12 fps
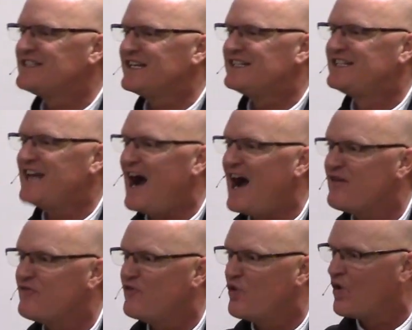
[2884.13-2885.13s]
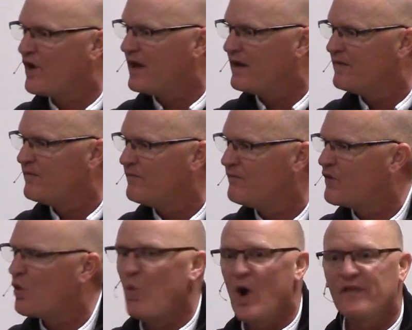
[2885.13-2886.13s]
to die for it,
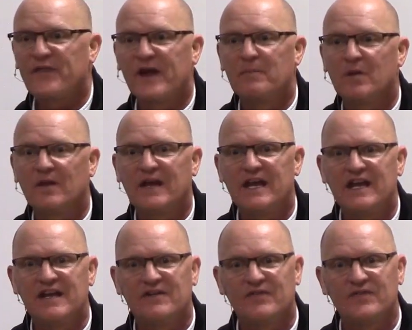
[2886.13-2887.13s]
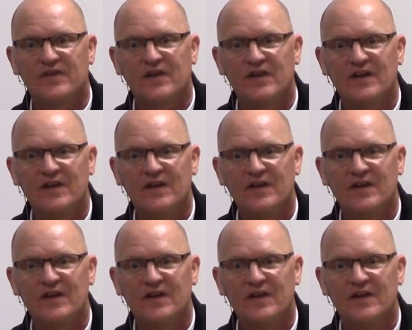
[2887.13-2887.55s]
for what they believed.